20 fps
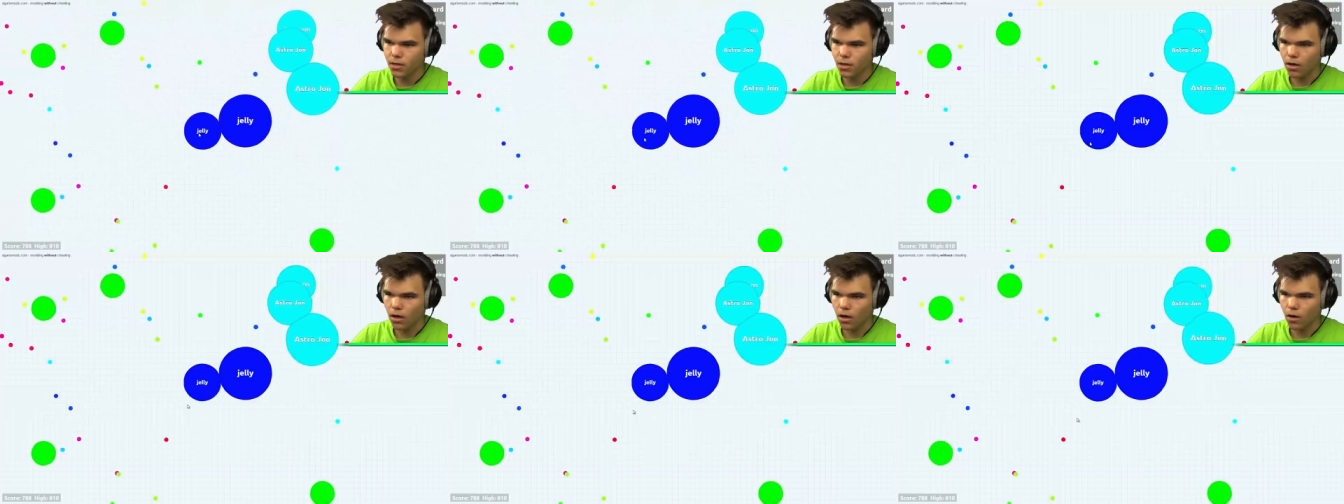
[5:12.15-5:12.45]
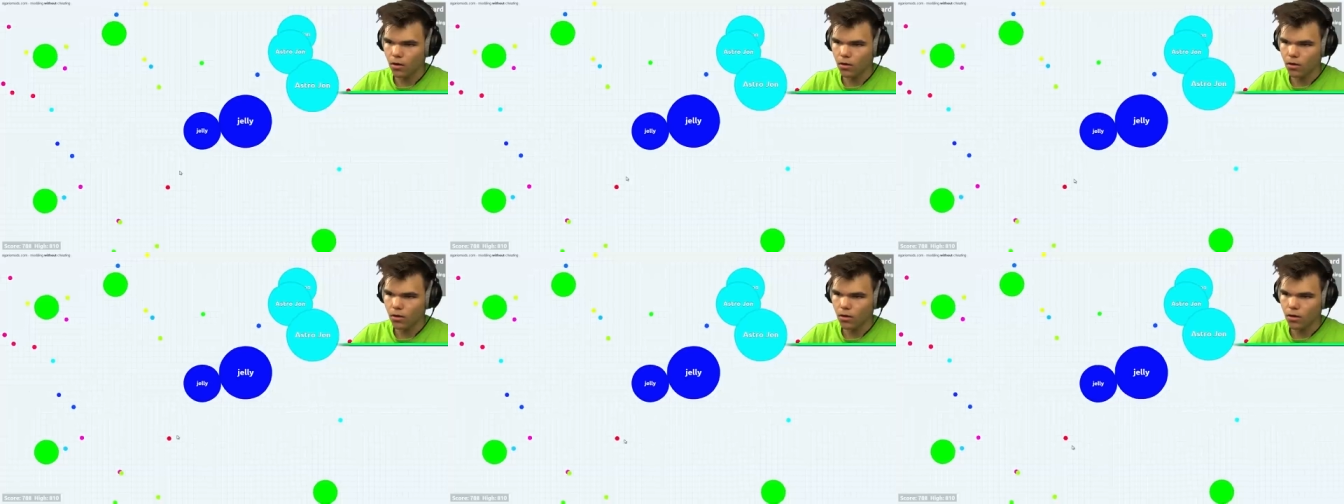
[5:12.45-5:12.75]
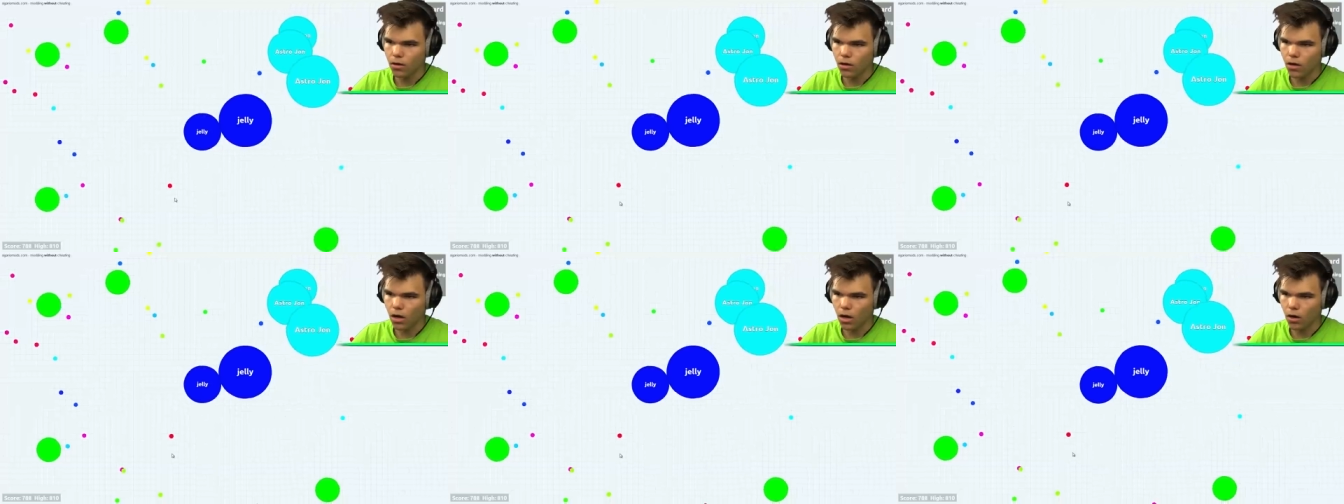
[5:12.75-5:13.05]

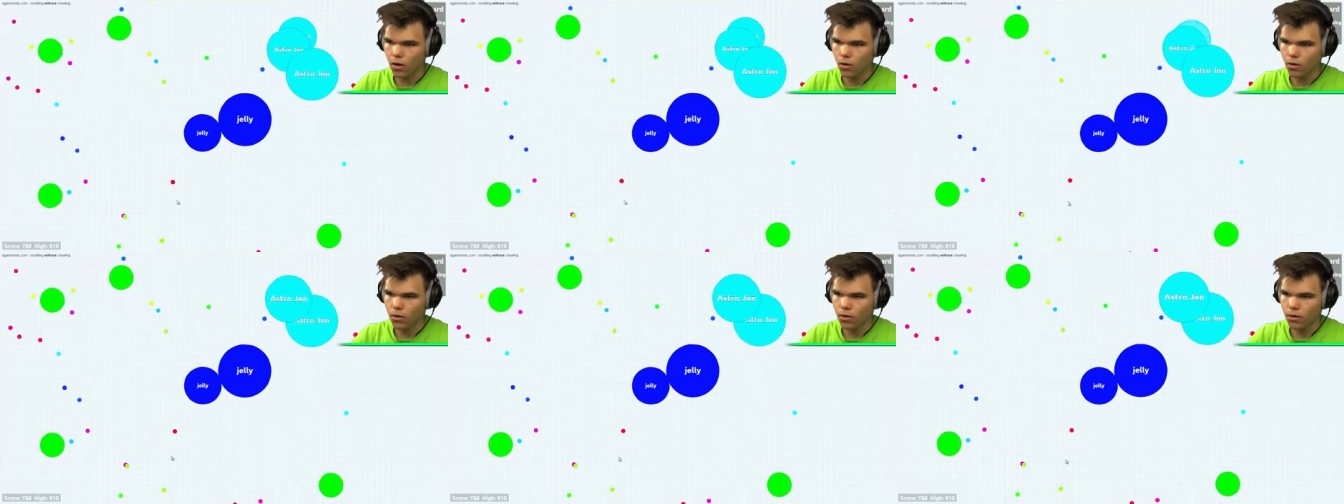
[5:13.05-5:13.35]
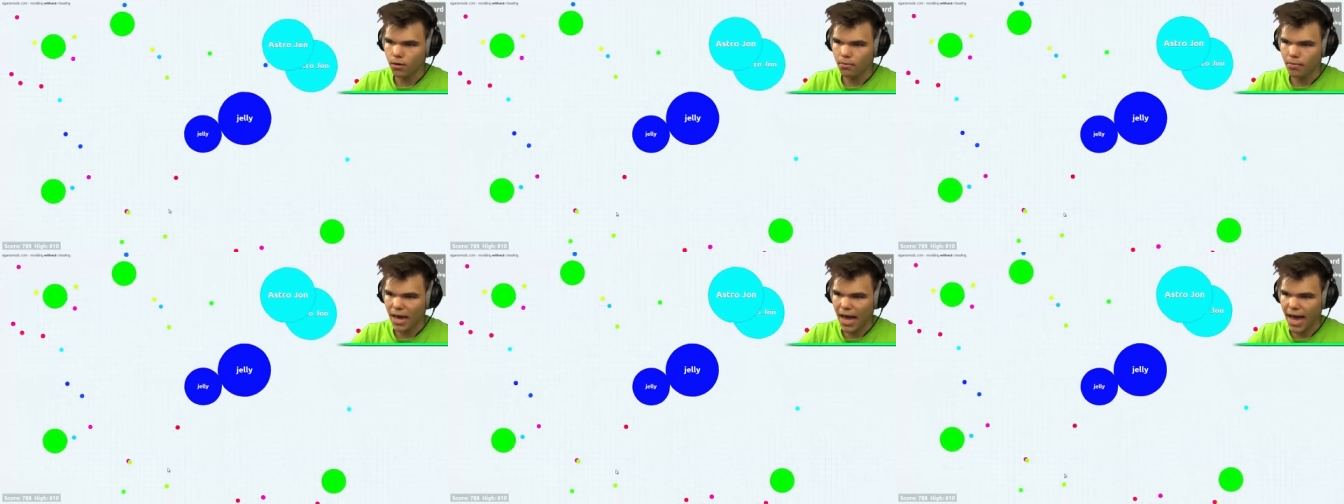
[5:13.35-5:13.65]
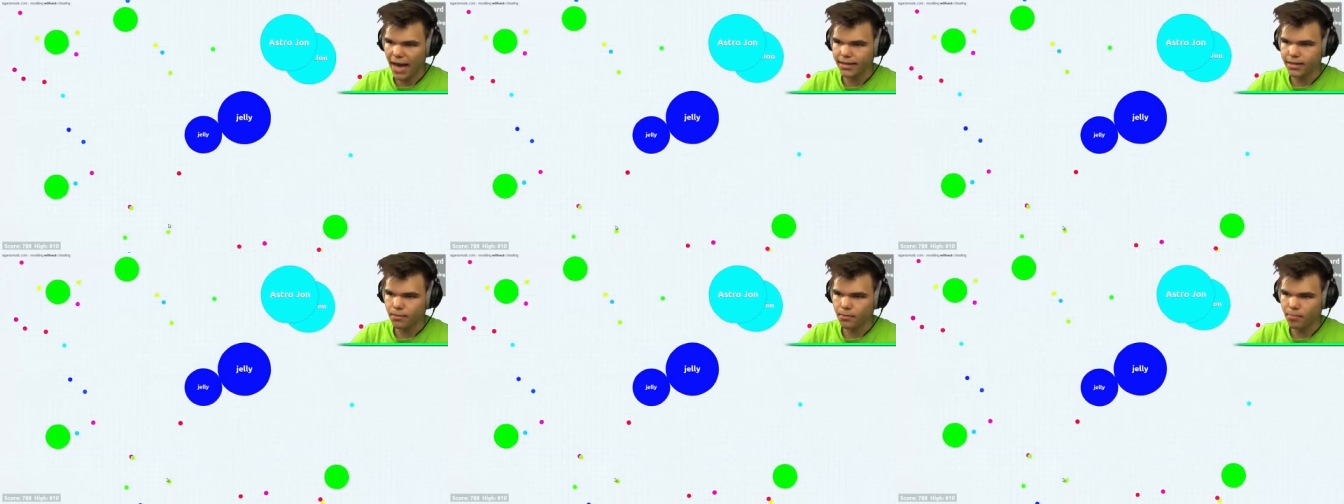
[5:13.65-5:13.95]
Uh-oh. Uh-oh.
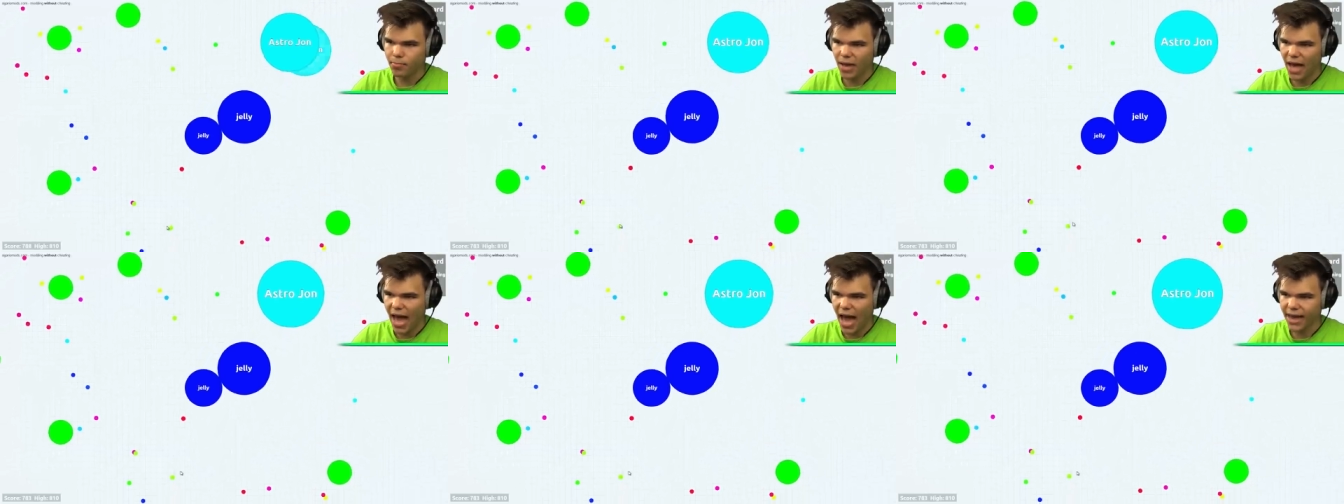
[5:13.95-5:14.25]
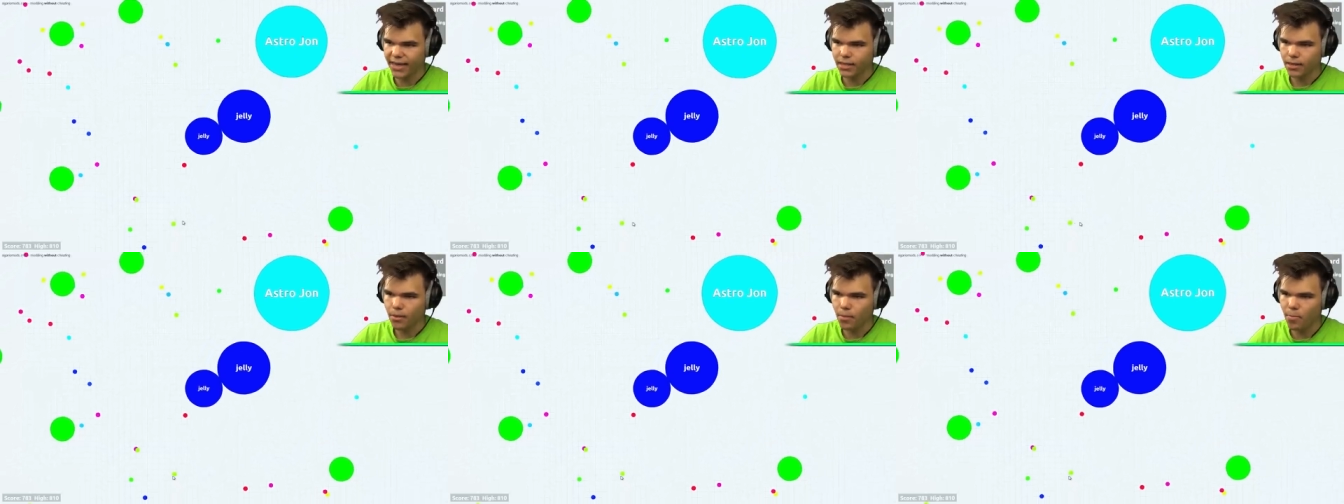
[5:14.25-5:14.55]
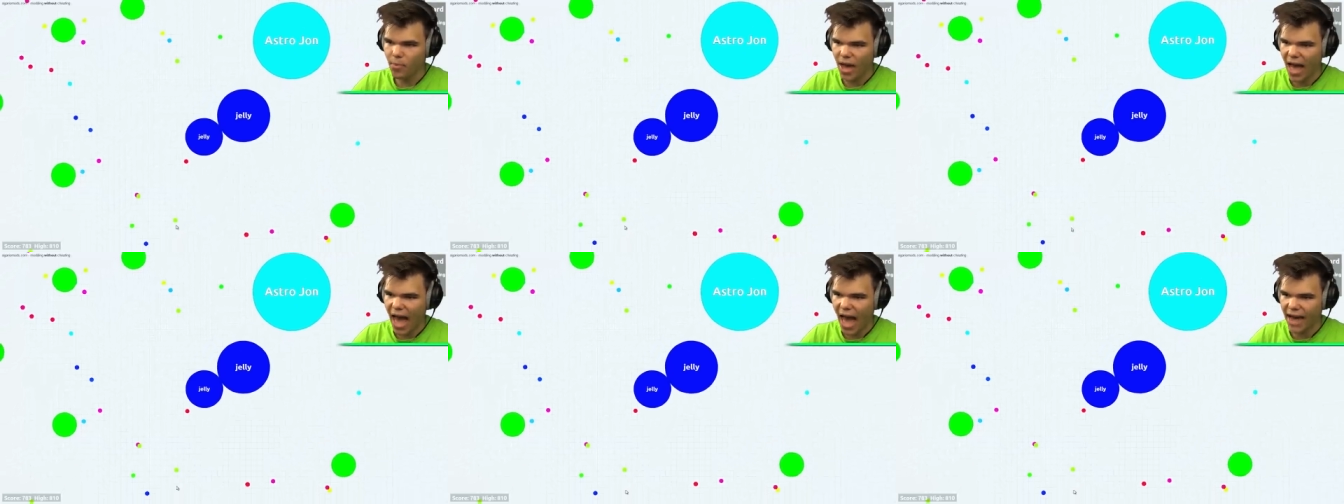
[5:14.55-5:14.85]
Bat, bat,
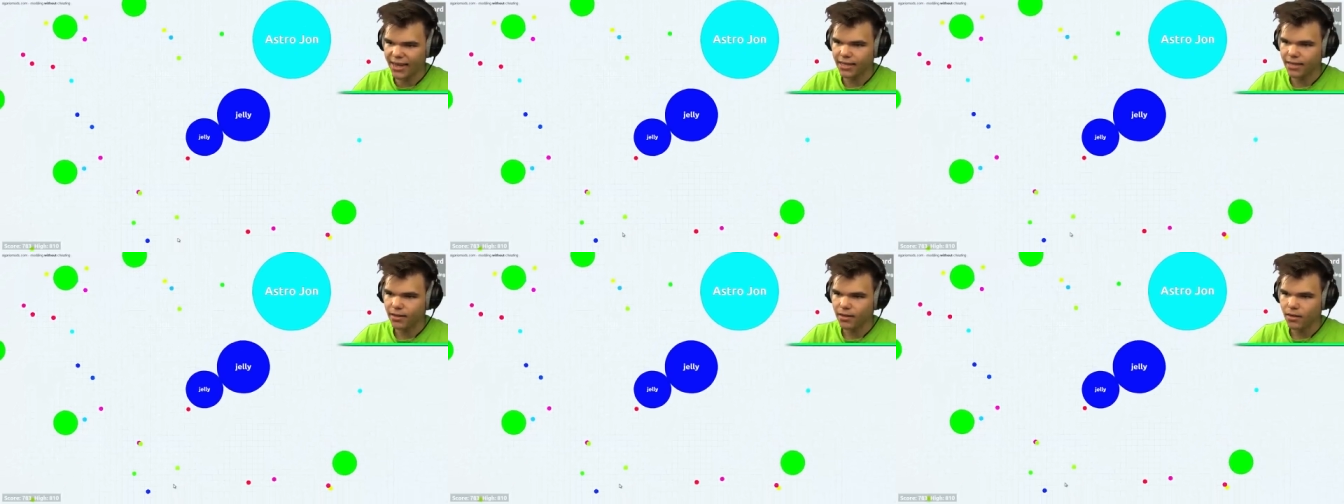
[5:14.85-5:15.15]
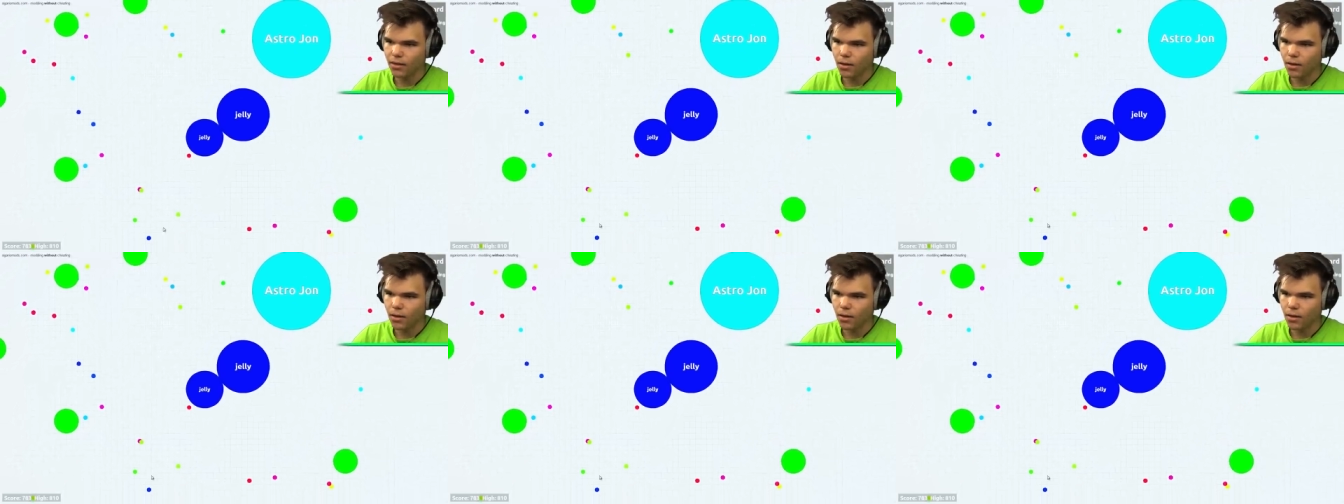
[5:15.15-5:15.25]
bat,